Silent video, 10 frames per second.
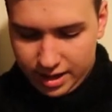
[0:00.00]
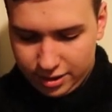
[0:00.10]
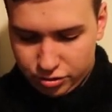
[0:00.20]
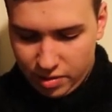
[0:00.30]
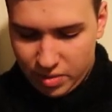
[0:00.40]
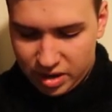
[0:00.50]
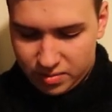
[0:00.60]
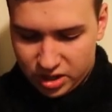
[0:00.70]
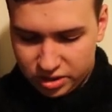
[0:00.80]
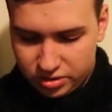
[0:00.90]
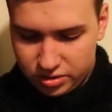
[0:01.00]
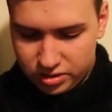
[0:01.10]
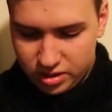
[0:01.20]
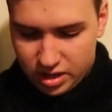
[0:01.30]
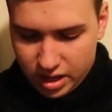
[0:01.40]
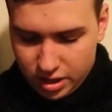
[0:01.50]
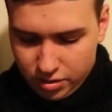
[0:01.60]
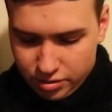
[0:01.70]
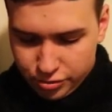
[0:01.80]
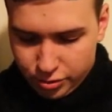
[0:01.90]
And Dream Mirror monsters
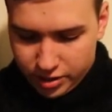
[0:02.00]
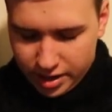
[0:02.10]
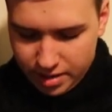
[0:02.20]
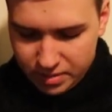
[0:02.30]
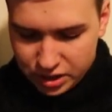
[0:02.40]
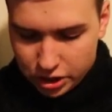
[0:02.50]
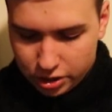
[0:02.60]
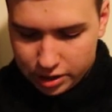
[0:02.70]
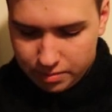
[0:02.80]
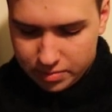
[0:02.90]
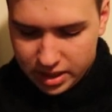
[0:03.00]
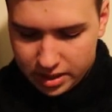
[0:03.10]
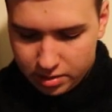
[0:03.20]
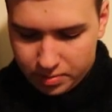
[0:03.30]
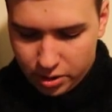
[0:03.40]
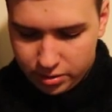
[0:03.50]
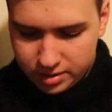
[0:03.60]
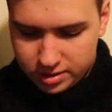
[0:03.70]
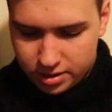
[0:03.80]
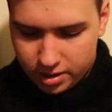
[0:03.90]
you control cannot be targeted by your
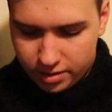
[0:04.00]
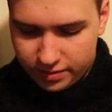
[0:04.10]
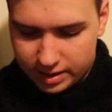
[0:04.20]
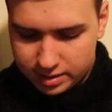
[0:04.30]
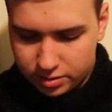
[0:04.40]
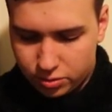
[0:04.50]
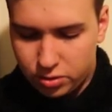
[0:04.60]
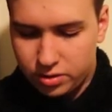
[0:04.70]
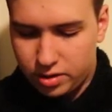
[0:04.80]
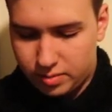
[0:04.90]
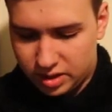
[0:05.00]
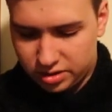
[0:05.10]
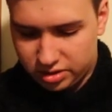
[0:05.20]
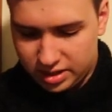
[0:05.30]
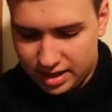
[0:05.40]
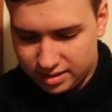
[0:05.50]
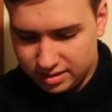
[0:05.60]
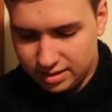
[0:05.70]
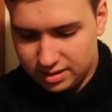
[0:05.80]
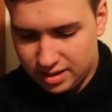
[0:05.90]
opponent's card effects or their monster's
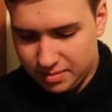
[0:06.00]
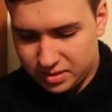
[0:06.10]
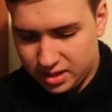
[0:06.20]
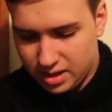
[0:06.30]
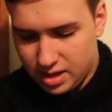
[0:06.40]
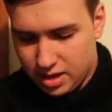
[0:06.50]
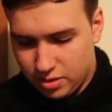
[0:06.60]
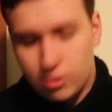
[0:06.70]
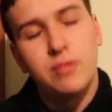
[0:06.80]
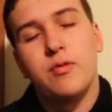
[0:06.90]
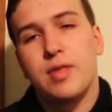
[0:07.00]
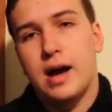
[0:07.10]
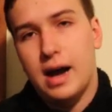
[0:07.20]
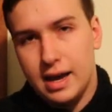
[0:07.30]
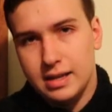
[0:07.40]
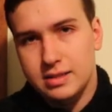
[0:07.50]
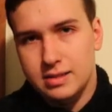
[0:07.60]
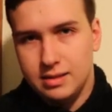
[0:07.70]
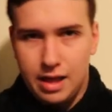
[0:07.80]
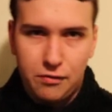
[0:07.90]
attacks except the one with the
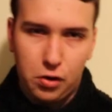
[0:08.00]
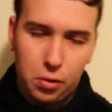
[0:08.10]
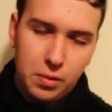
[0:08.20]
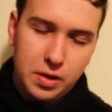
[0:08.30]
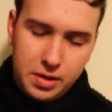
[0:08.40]
highest level.